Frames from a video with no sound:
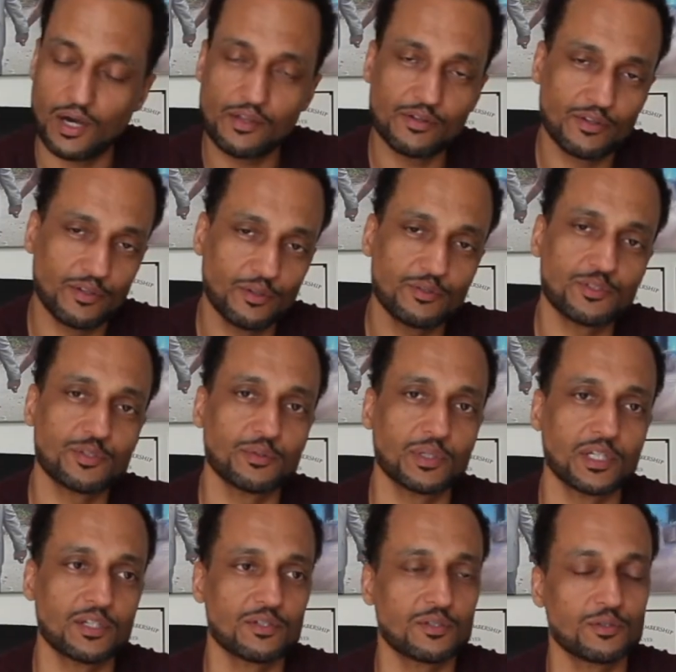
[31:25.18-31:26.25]
other than those two
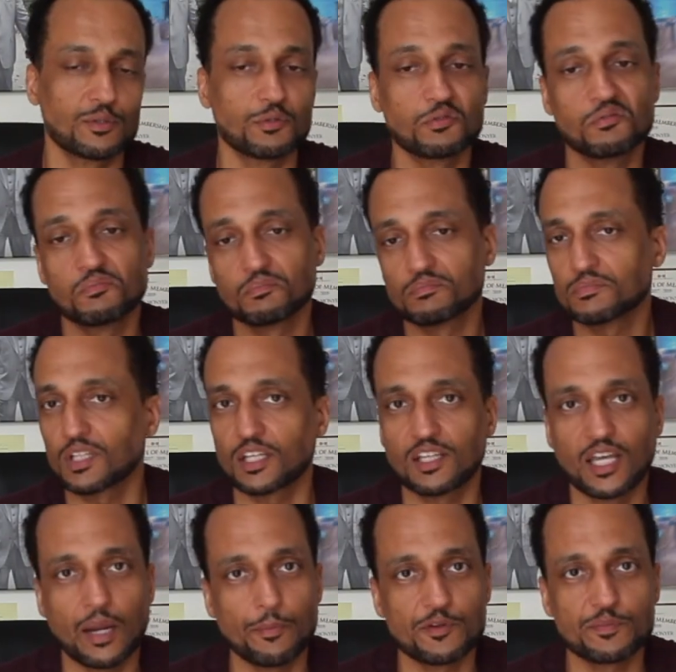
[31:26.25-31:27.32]
issues, the
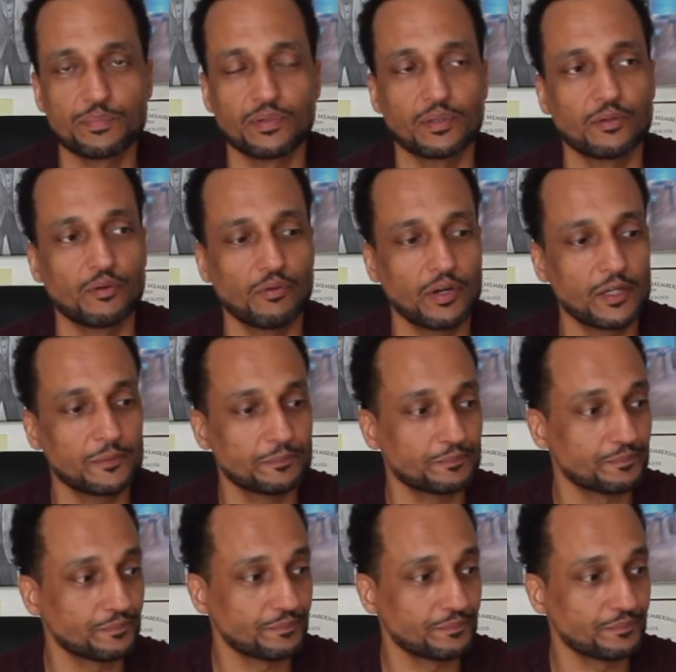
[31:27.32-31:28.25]
camera's been great.